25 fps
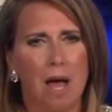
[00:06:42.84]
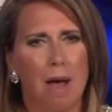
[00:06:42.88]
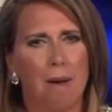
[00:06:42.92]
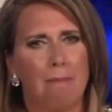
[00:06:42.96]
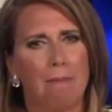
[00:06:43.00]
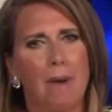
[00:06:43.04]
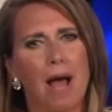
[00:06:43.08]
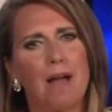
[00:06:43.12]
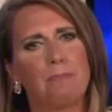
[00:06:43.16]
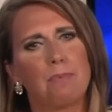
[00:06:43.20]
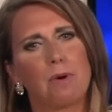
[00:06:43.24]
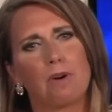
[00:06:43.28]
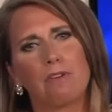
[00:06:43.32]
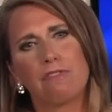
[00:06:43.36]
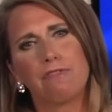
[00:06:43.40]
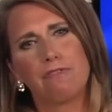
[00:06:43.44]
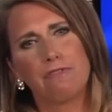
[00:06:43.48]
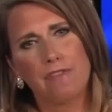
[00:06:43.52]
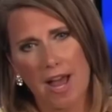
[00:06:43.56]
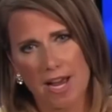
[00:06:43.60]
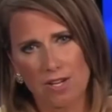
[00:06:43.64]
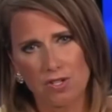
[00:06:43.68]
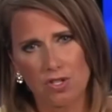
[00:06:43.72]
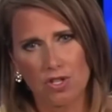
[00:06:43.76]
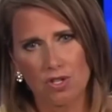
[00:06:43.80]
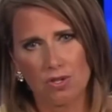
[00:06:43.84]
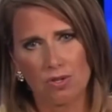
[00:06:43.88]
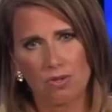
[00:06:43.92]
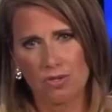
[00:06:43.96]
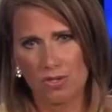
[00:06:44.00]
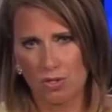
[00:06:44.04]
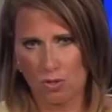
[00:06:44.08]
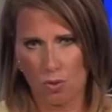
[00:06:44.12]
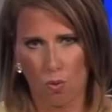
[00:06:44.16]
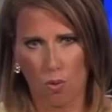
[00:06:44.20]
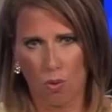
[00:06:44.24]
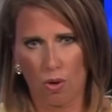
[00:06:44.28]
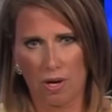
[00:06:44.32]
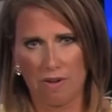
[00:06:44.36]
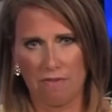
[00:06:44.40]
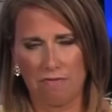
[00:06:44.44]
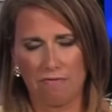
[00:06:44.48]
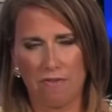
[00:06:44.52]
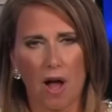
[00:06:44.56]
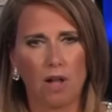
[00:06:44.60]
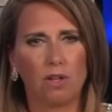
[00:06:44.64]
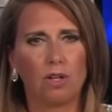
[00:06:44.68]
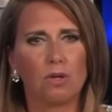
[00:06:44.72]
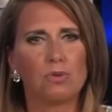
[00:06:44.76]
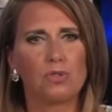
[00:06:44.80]
My professional story
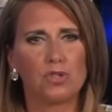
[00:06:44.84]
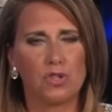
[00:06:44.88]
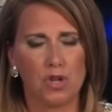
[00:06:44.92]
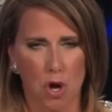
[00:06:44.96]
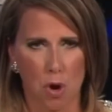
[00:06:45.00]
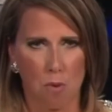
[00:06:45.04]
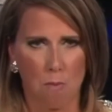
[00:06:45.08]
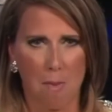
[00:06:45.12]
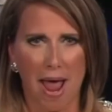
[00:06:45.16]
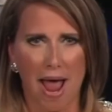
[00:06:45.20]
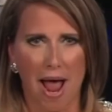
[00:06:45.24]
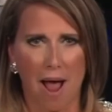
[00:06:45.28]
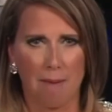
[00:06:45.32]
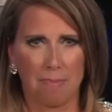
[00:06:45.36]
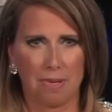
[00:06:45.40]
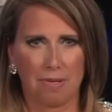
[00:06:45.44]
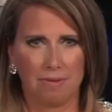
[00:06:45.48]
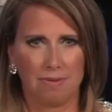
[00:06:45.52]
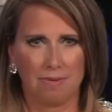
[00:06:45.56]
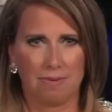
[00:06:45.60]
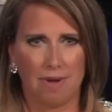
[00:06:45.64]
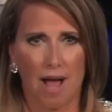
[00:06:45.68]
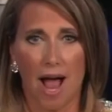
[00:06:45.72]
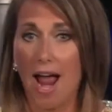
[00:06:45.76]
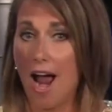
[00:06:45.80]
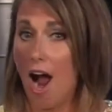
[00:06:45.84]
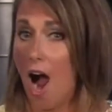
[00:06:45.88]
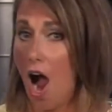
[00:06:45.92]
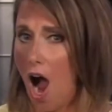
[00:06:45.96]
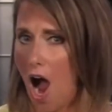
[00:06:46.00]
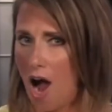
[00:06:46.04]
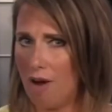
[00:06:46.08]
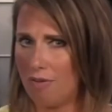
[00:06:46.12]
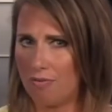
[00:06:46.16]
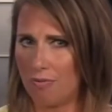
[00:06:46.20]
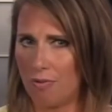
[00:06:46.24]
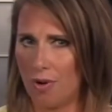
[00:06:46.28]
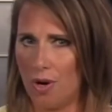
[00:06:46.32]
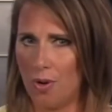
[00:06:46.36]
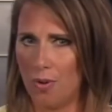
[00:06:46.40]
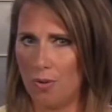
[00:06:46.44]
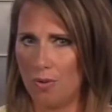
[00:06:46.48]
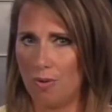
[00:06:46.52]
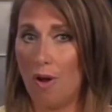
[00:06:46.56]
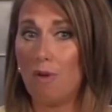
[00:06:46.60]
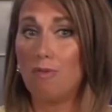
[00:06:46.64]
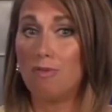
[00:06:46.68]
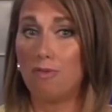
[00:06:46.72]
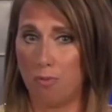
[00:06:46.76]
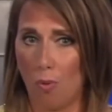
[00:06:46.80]
follows no map. I off
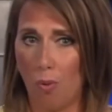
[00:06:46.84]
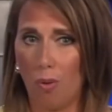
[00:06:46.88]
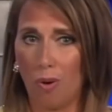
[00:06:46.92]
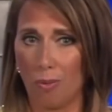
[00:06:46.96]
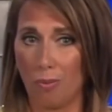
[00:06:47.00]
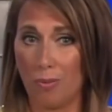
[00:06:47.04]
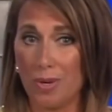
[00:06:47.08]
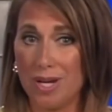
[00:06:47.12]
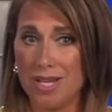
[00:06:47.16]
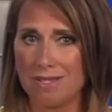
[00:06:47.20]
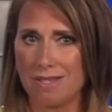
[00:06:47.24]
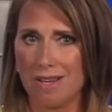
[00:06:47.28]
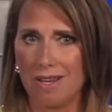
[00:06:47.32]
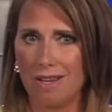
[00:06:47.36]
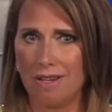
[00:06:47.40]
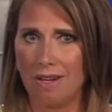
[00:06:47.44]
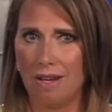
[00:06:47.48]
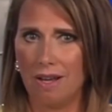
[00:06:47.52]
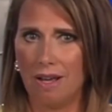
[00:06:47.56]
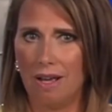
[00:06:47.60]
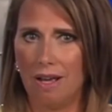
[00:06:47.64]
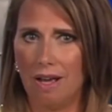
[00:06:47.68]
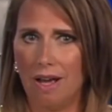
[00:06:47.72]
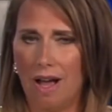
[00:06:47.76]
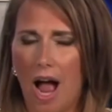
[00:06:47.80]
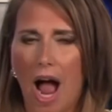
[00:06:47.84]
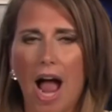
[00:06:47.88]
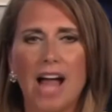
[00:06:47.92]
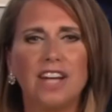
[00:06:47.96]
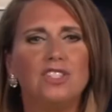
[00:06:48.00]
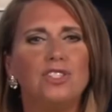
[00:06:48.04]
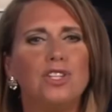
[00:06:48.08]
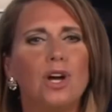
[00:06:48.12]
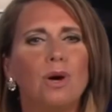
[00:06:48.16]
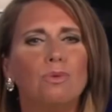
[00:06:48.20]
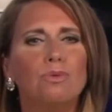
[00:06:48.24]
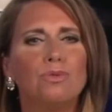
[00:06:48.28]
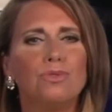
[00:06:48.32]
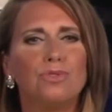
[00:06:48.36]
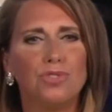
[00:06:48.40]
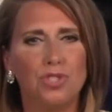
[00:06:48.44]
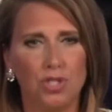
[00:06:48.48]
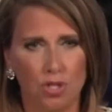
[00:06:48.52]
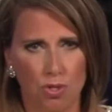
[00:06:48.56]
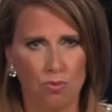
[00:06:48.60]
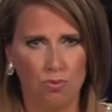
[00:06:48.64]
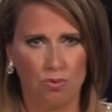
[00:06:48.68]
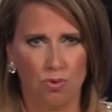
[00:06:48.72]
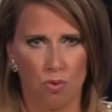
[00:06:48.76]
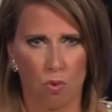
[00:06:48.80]
road for a reason. I don't
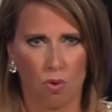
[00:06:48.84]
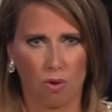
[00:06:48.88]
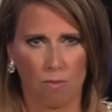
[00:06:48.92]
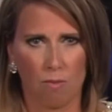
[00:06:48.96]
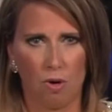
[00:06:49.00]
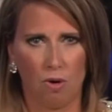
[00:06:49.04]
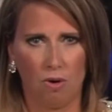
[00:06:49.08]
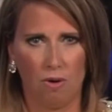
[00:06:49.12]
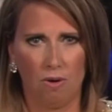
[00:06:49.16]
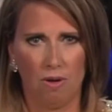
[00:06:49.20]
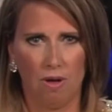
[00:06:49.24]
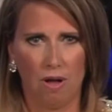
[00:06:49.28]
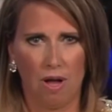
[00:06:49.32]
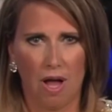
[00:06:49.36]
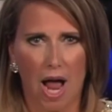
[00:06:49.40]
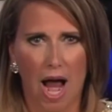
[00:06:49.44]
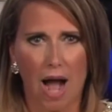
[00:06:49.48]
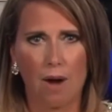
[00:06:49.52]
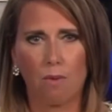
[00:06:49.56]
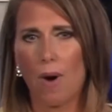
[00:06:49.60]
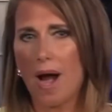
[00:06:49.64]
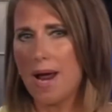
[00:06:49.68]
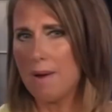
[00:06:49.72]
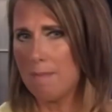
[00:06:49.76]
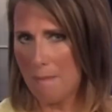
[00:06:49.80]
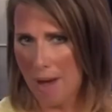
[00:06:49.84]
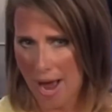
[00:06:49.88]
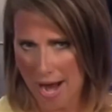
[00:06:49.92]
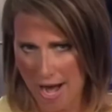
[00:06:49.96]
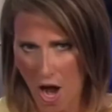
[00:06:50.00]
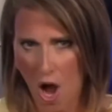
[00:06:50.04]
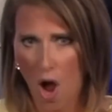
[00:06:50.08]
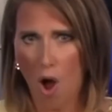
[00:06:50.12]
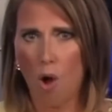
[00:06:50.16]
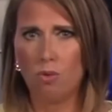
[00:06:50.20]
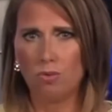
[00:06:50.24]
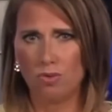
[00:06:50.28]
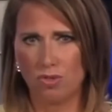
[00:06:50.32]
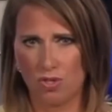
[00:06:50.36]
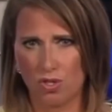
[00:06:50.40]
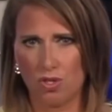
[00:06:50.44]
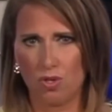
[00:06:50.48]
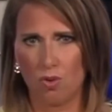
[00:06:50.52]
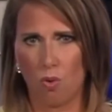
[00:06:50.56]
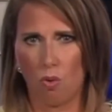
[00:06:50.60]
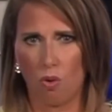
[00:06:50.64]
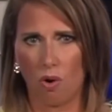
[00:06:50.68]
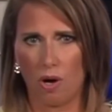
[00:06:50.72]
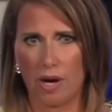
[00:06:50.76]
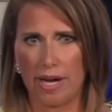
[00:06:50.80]
do normal. I write my own
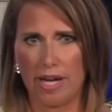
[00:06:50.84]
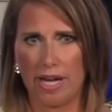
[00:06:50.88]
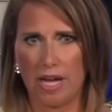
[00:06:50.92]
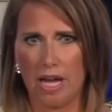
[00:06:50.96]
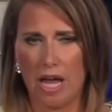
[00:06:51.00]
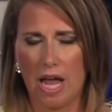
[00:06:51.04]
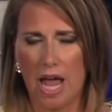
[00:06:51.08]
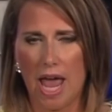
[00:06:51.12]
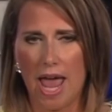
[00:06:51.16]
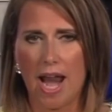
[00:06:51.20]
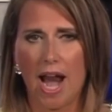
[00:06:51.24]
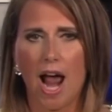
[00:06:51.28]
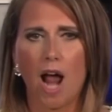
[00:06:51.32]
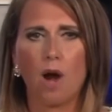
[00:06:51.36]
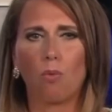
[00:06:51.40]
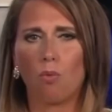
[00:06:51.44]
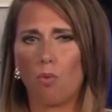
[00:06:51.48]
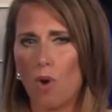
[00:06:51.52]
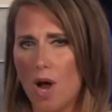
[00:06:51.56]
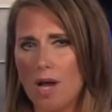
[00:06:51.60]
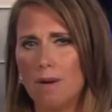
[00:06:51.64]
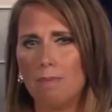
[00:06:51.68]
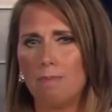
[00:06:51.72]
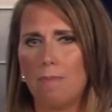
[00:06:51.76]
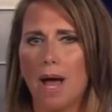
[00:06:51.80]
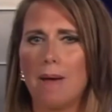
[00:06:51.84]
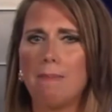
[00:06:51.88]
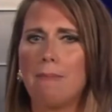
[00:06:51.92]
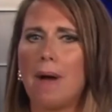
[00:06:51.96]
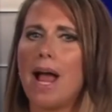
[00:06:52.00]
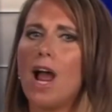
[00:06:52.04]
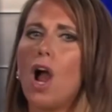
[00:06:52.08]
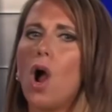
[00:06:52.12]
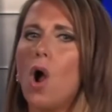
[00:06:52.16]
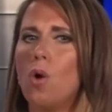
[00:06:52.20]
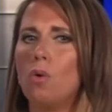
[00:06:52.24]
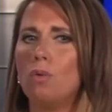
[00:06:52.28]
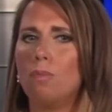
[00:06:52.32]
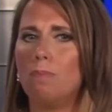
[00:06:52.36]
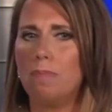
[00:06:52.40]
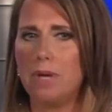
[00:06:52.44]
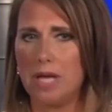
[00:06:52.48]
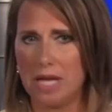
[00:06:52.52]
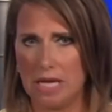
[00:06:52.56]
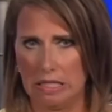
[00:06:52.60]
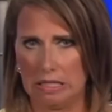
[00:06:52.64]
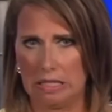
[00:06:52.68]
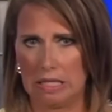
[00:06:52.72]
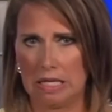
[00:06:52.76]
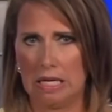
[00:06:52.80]
story and I run by my own
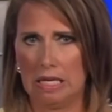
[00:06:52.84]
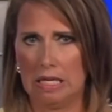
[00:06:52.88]
beat.